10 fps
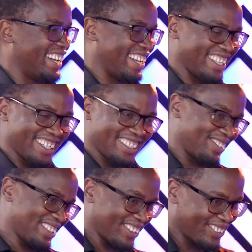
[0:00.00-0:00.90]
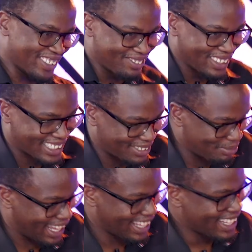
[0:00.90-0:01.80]
This pothole was fixed
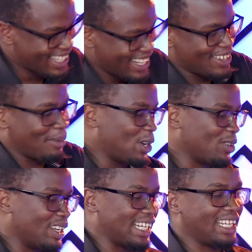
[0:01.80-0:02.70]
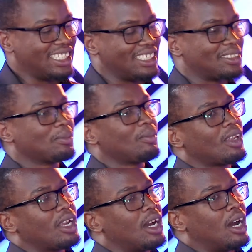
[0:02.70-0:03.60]
by... Yeah. Nobody will touch it.
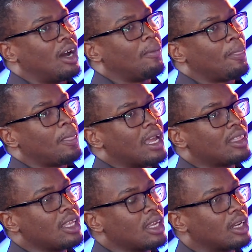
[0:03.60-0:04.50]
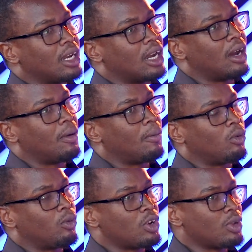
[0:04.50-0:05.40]
I think
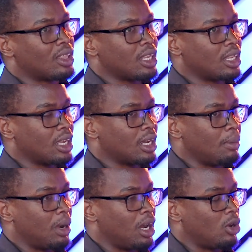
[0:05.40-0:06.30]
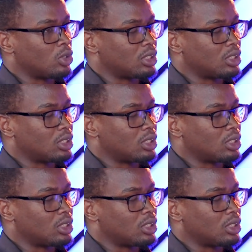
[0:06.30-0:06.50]
when we're thinking about